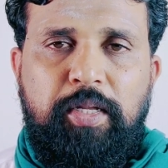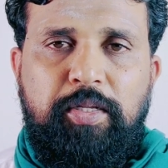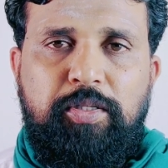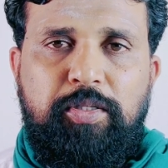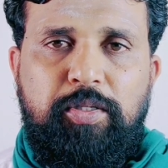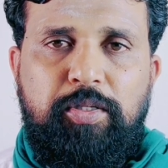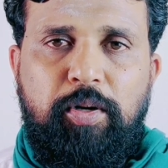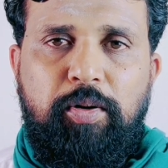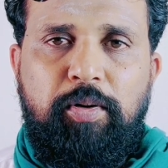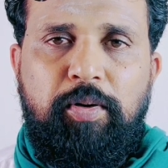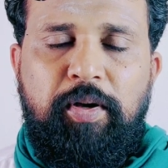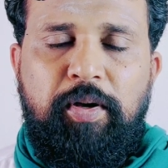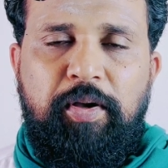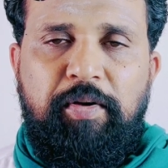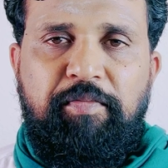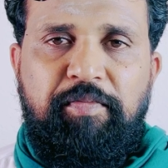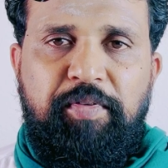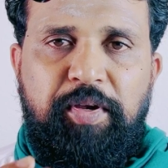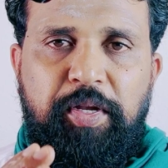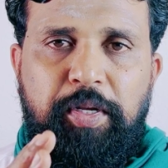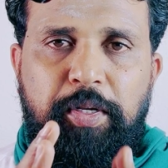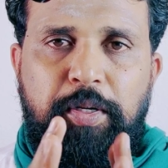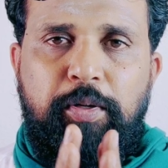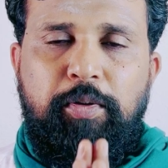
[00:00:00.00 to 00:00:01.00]
So
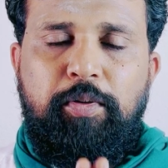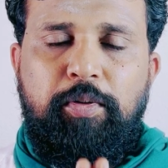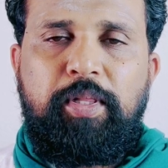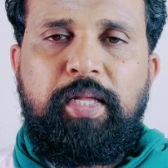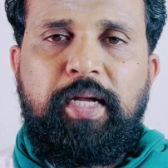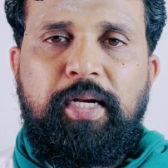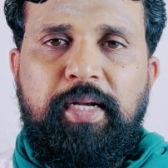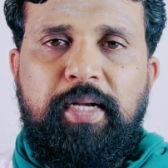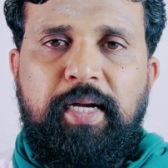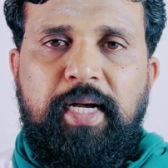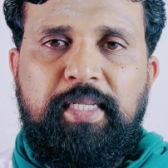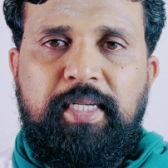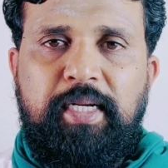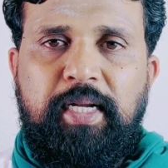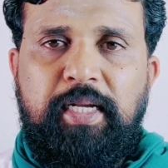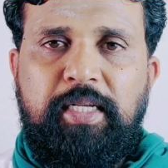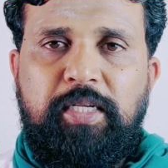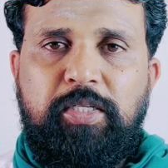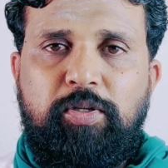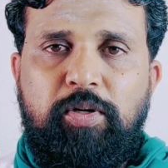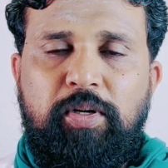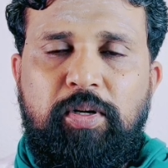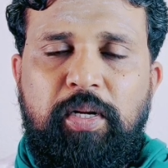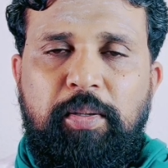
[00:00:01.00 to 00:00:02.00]
we knew that
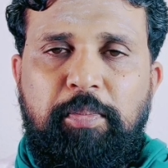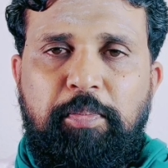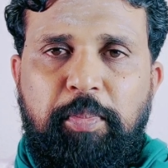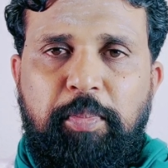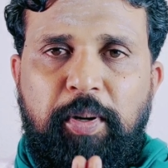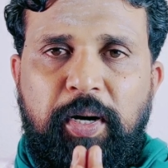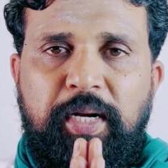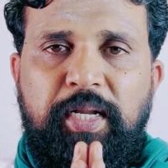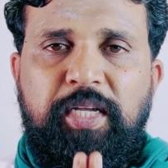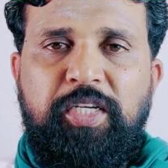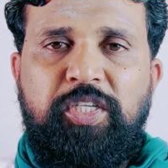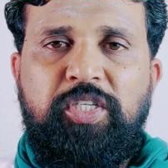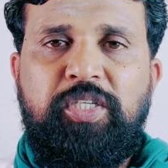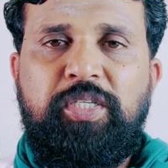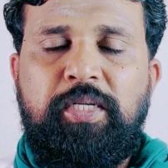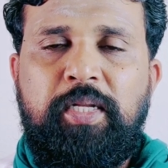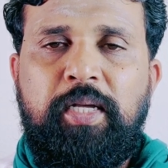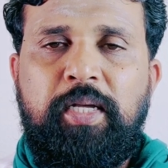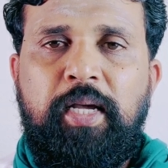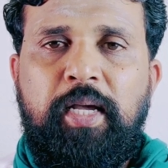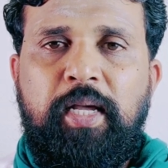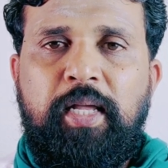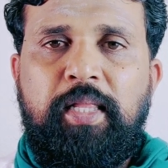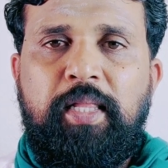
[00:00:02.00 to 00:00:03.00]
Rajaraja Cholan
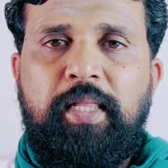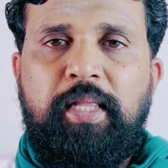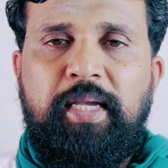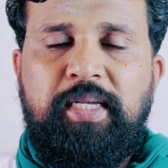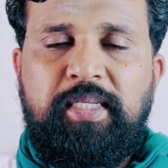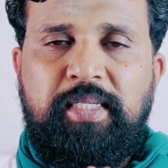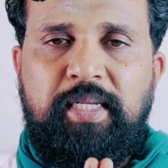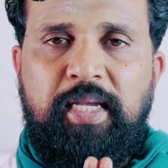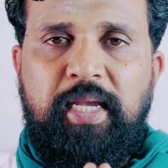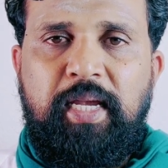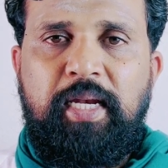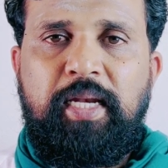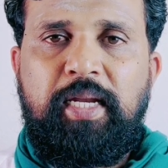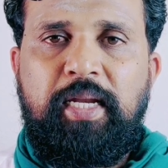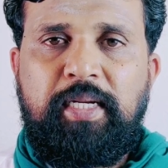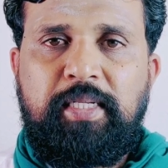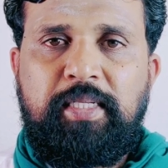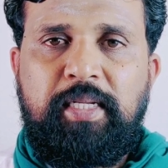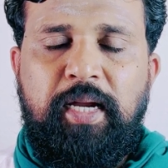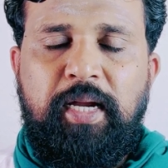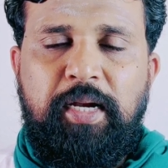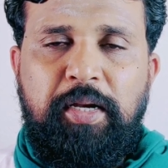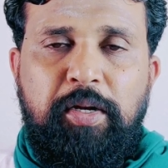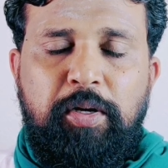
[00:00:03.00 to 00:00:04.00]
punished his
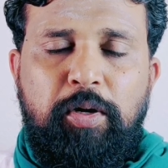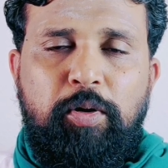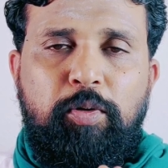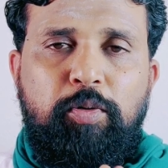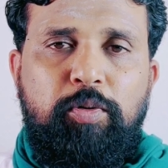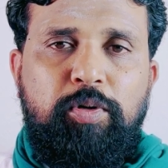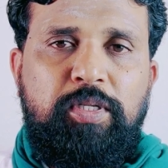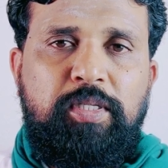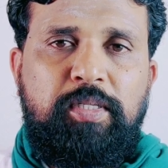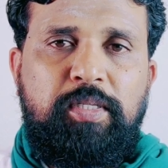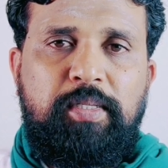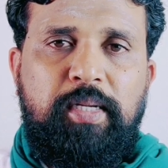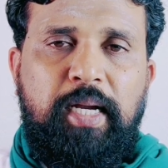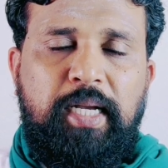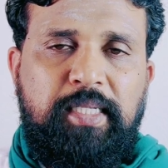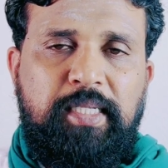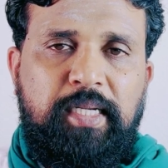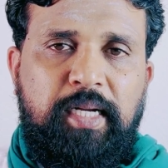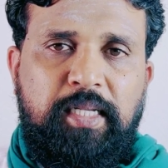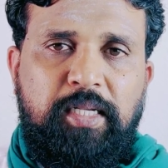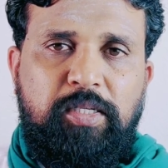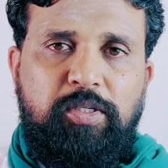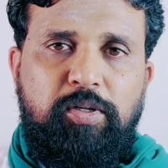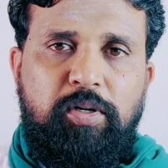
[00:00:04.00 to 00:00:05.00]
killers. And you know who is
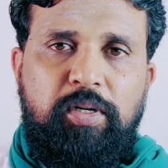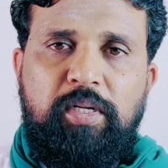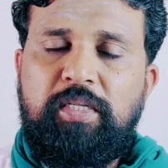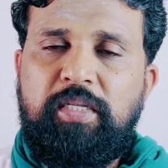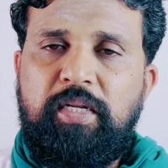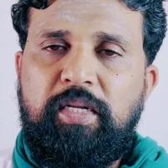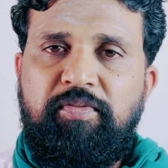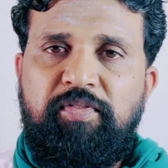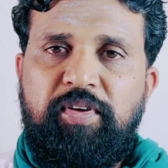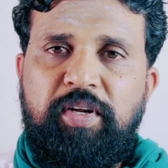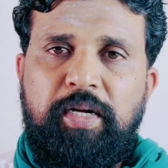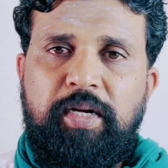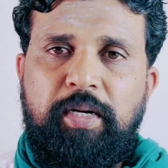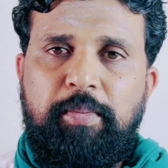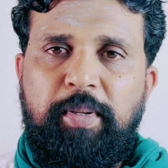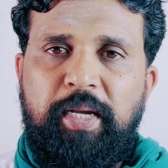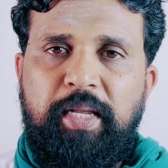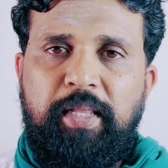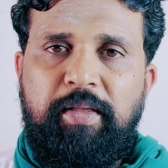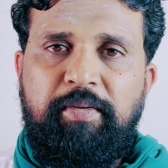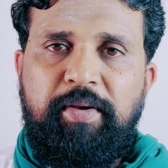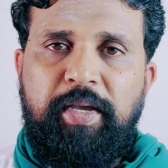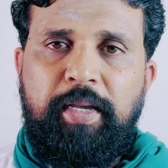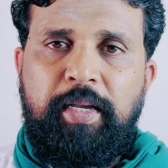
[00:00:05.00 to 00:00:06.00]
Rajaraja Cholan's lieutenant,
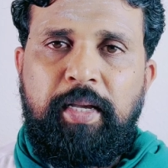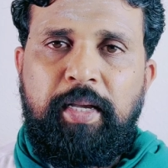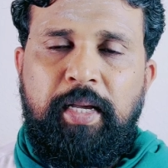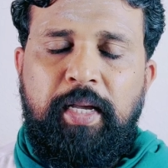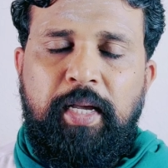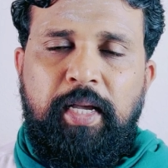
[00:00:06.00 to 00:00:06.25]
by the way?